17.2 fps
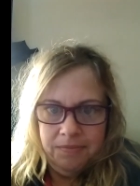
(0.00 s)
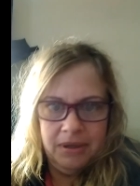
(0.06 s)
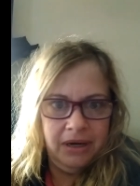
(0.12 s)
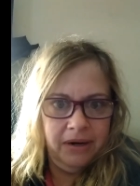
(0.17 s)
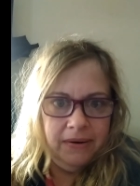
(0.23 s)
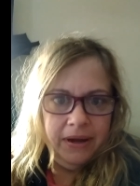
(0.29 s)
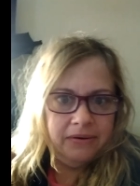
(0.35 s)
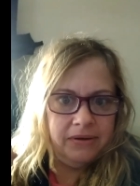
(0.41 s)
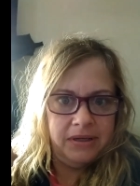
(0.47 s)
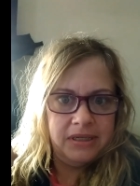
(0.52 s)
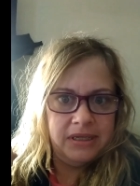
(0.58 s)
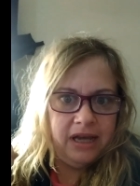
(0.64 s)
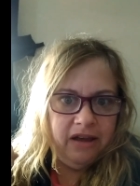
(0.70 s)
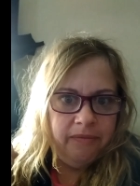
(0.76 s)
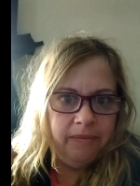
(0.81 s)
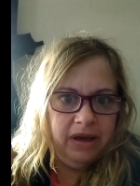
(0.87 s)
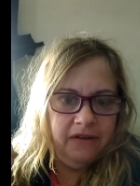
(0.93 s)
Been around to
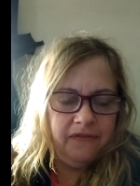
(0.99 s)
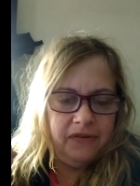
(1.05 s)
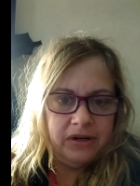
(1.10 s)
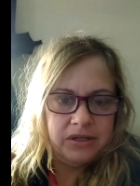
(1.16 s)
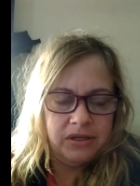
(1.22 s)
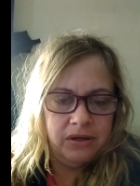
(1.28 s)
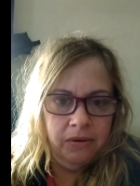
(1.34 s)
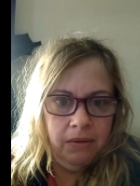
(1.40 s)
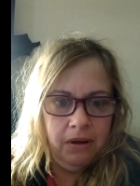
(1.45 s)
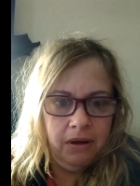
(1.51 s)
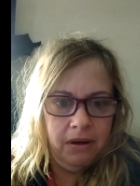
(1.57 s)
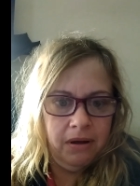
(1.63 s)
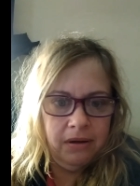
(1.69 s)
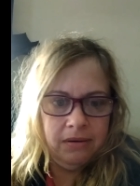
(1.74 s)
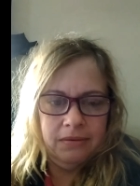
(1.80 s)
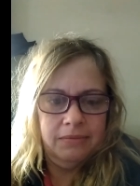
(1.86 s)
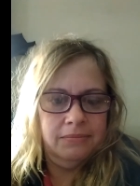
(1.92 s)
save me for so
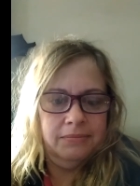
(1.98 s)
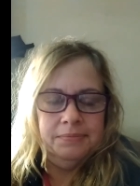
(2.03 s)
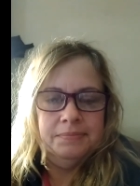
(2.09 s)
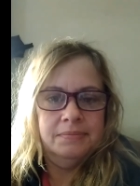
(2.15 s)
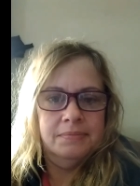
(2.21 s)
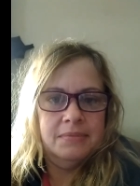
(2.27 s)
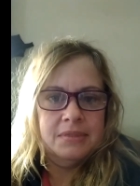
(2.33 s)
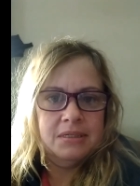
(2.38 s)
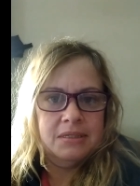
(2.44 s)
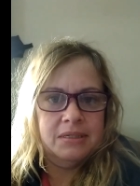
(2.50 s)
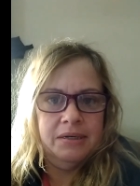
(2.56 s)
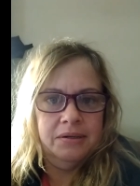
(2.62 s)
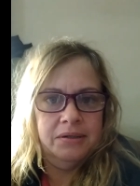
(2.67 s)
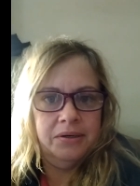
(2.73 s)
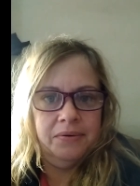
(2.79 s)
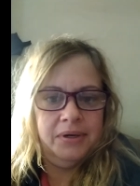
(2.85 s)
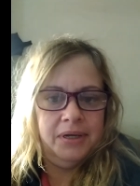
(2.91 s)
long
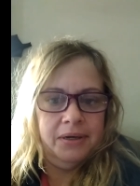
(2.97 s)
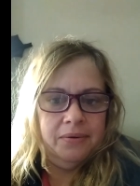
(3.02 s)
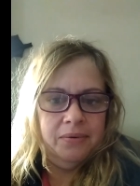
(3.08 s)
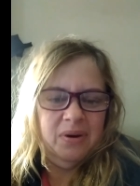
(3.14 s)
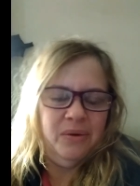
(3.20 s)
still doing it.